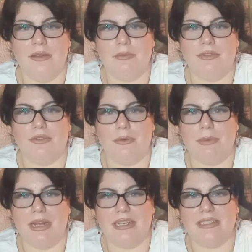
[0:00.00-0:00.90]
before
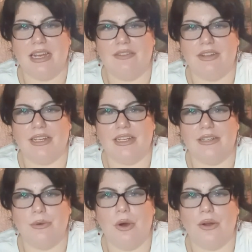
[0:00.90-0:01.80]
bed is have like a
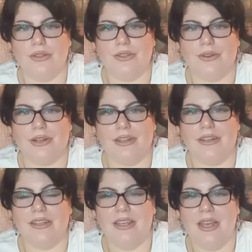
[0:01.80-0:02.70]
little hot
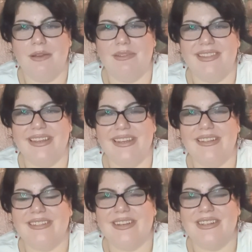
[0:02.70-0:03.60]
chocolate.
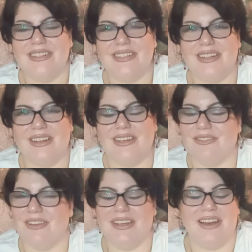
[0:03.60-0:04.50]
This, I
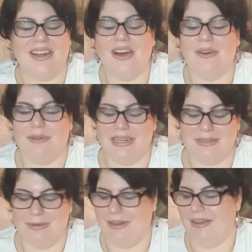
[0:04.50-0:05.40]
love it. I can't wait
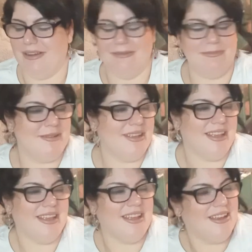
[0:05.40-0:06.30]
to put it up.
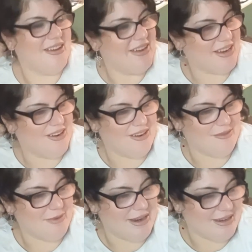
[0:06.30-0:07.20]
I
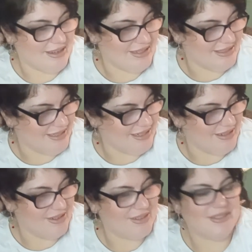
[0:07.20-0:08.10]
can't wait. It's going to
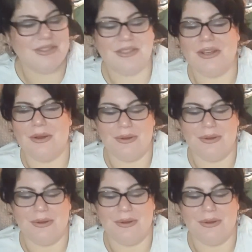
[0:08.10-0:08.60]
look so